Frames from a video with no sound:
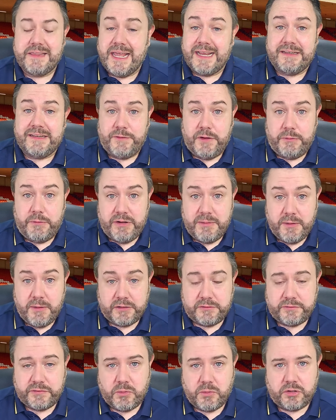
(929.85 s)
Thanks very
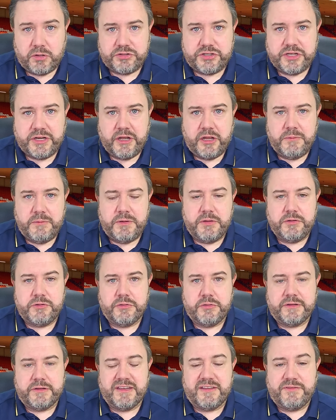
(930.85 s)
much for watching. I hope you
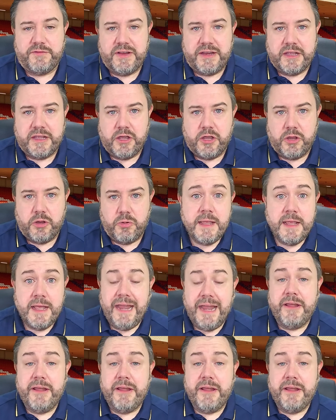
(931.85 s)
enjoyed this video.